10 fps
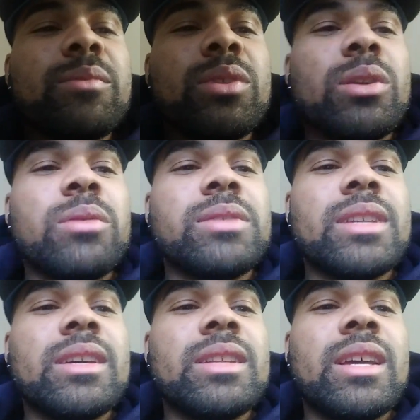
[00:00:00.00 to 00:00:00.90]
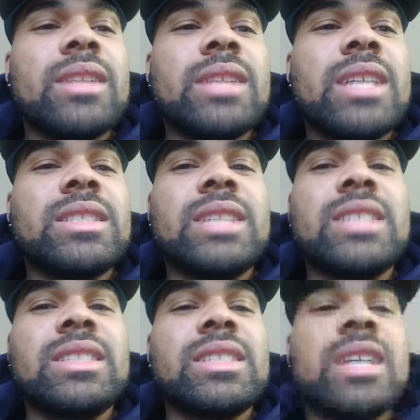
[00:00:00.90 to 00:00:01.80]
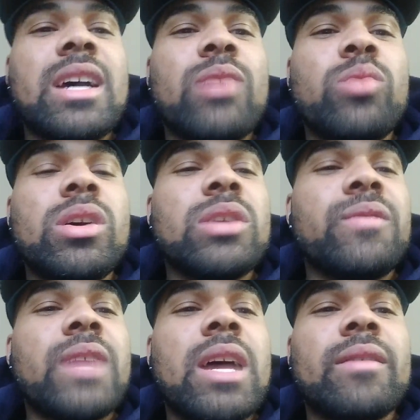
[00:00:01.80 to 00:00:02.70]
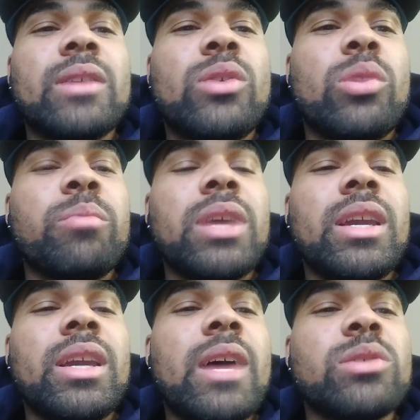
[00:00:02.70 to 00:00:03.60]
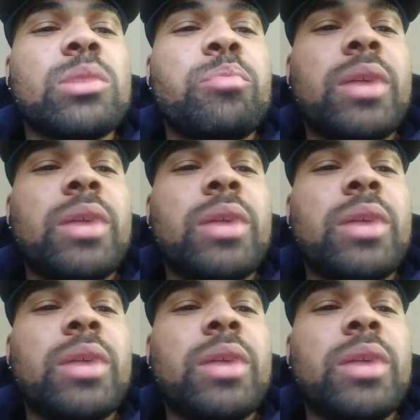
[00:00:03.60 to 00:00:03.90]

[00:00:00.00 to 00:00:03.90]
You know what I'm saying? Like, that's just how it was. 5 Lower Main, House of